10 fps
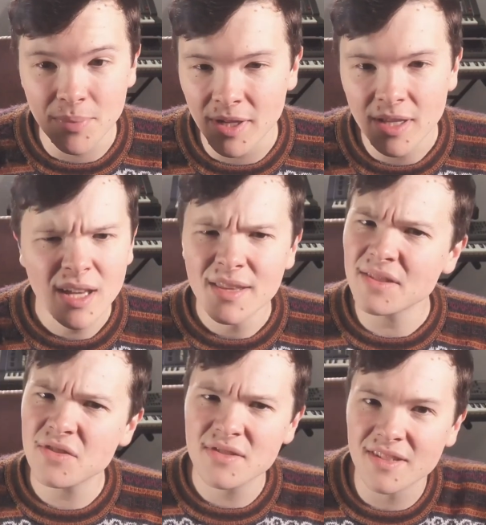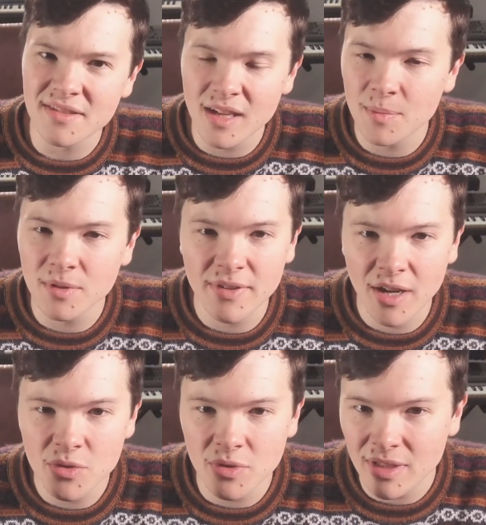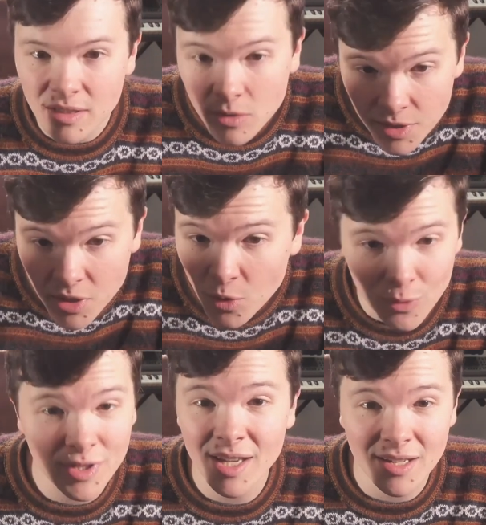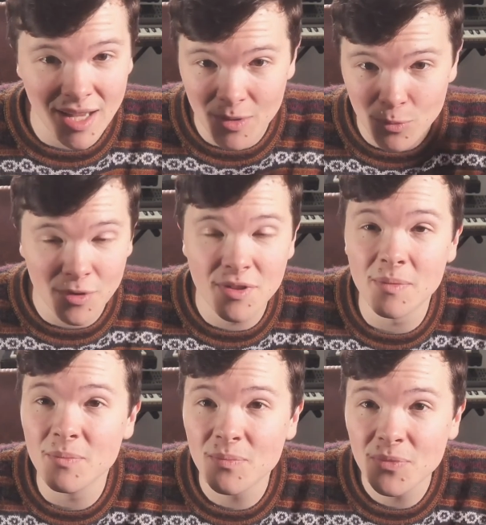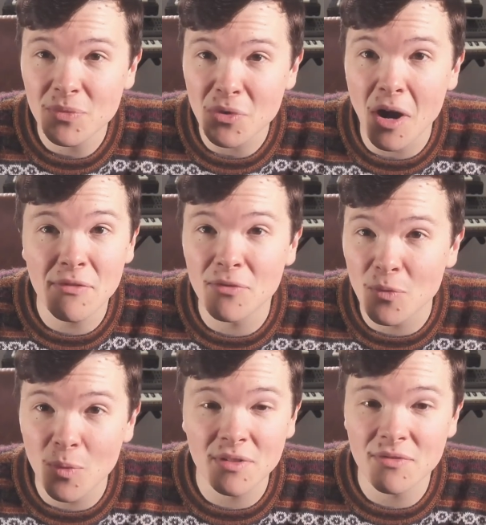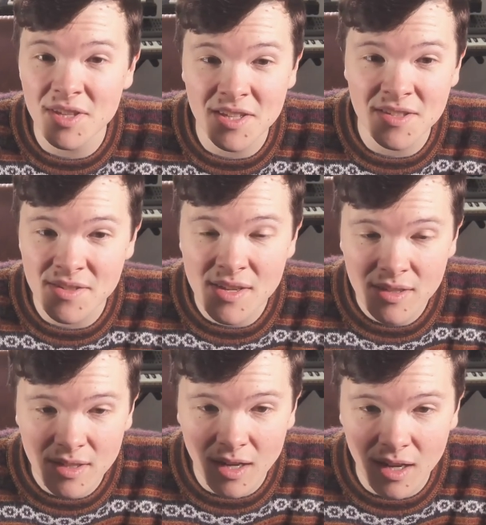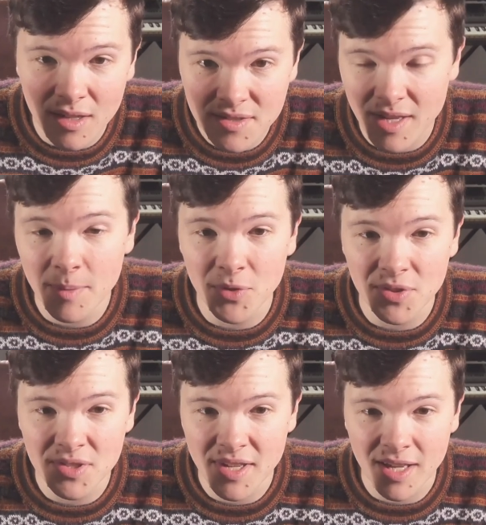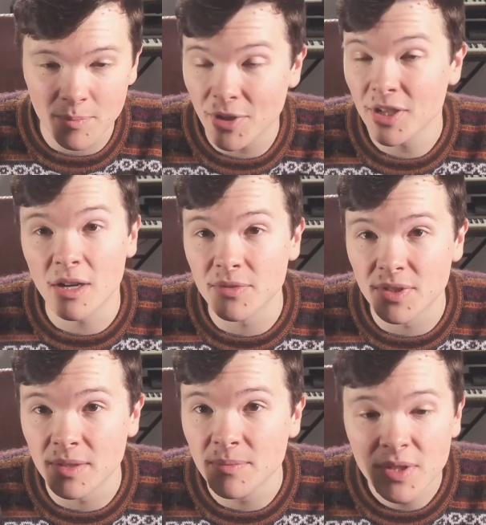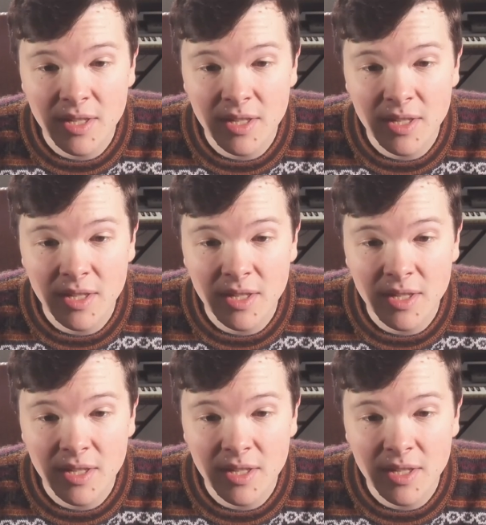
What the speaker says: But that's just an example of how you can literally create a rhythm off of one of these samples and play off of it.